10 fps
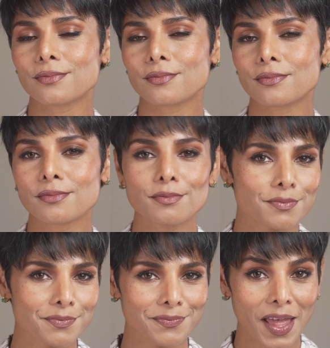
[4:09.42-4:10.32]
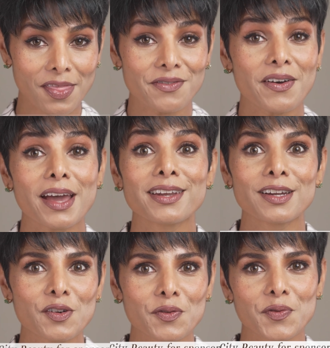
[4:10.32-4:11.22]
And that is the
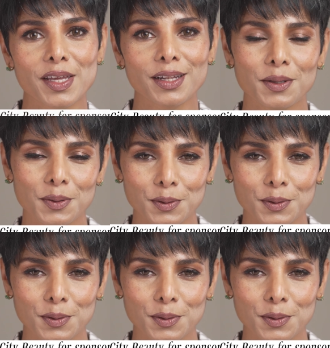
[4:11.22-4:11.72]
final reveal.